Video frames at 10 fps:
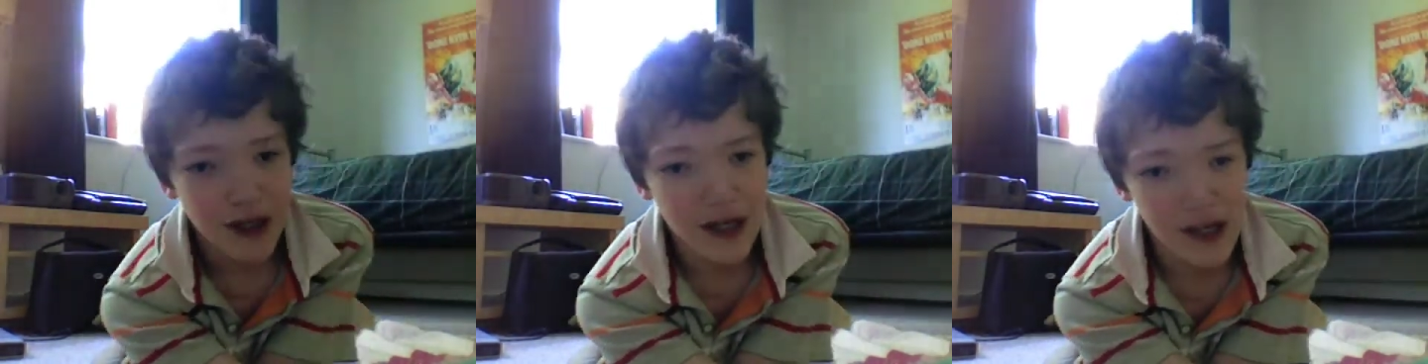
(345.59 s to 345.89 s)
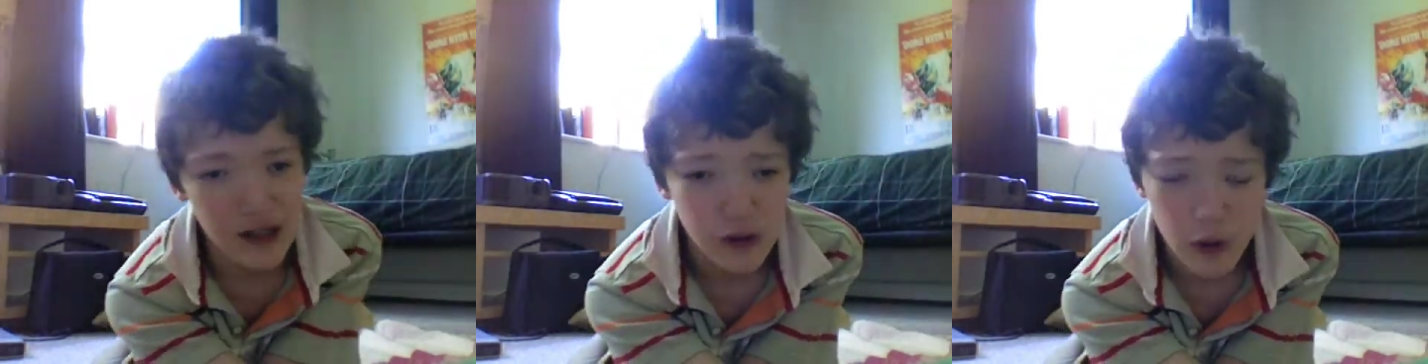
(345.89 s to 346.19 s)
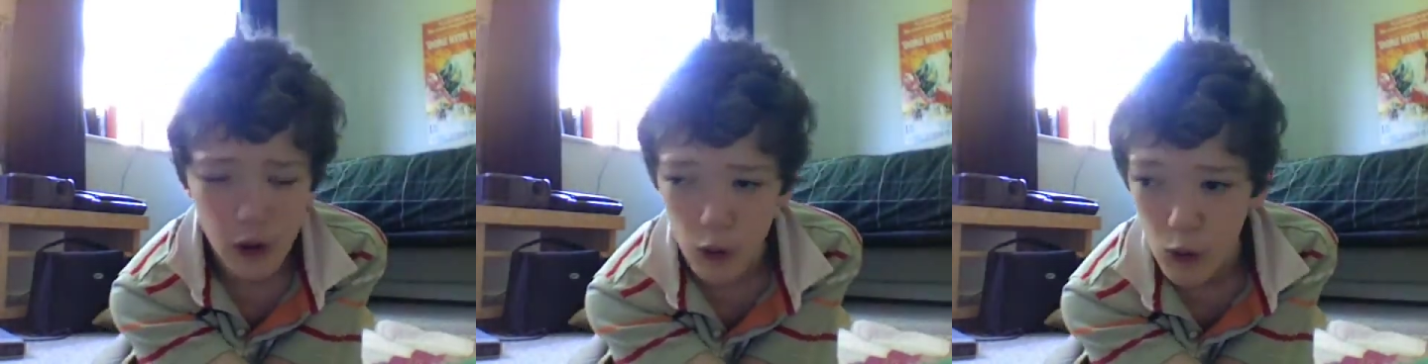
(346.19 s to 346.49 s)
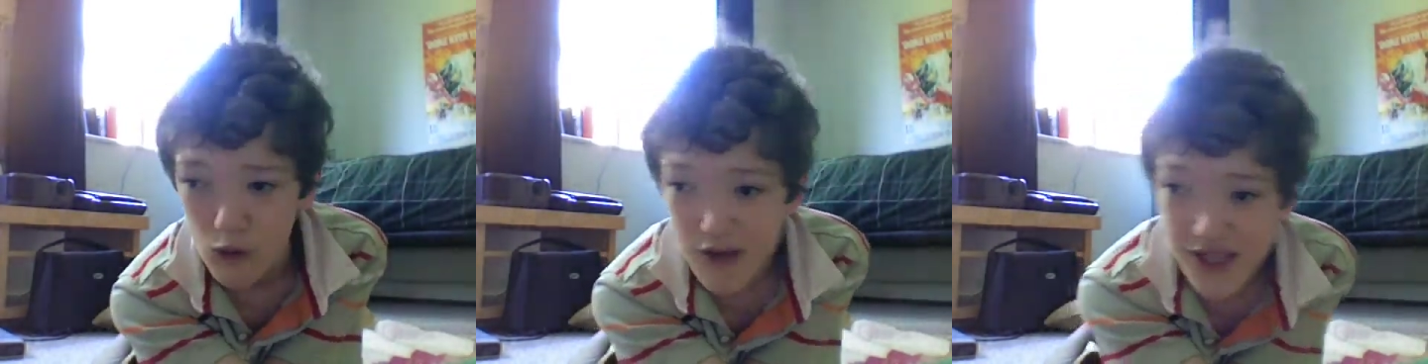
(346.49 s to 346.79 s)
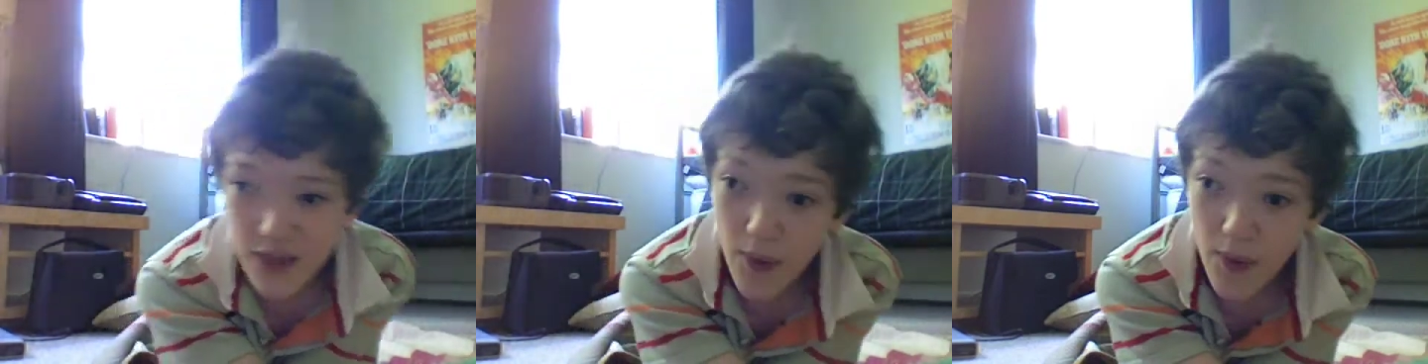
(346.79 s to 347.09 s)
aren't
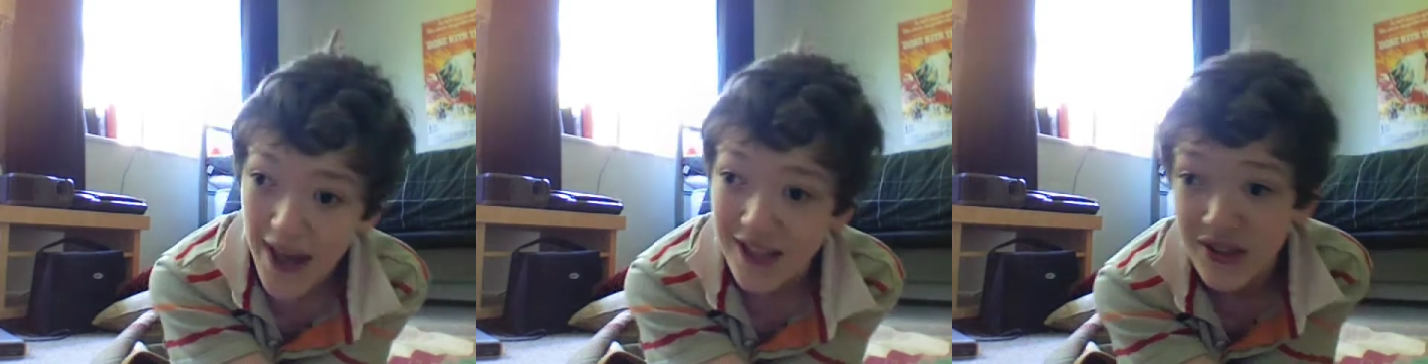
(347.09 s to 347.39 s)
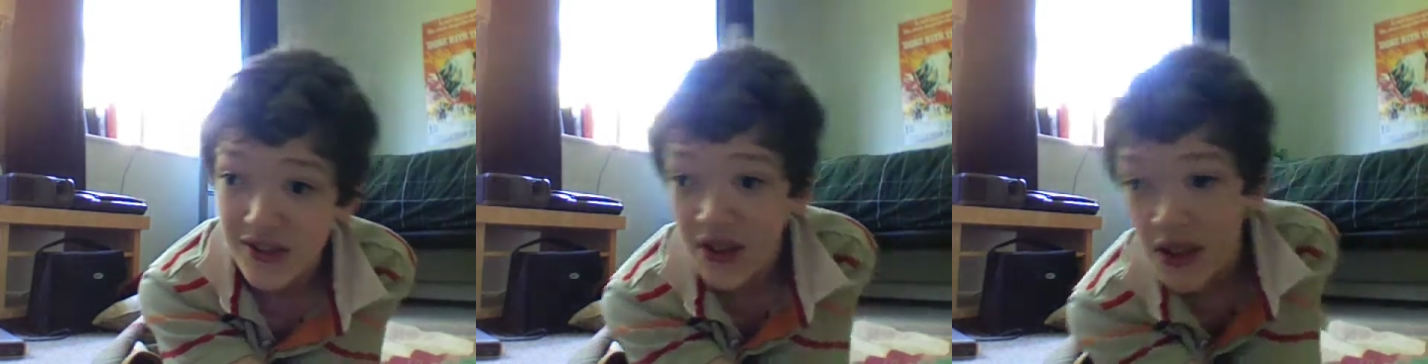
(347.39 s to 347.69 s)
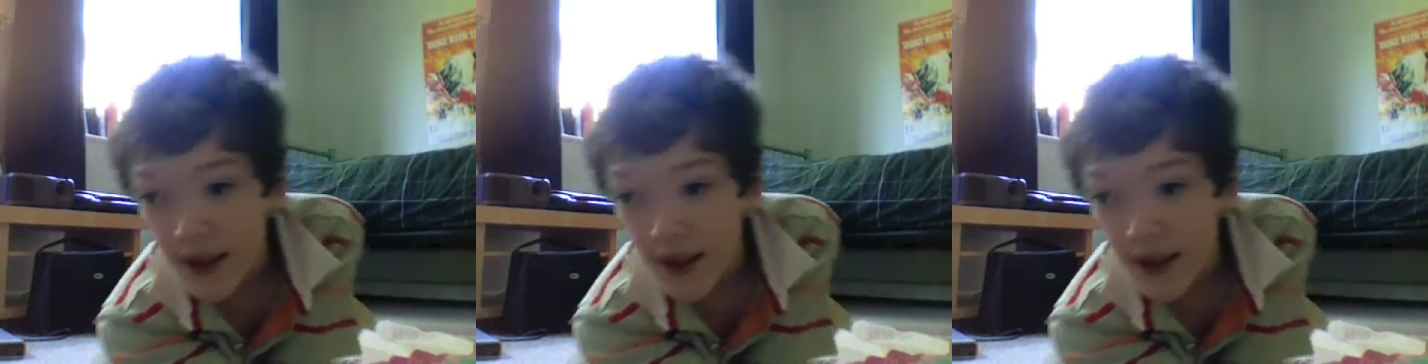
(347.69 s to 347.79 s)
always the best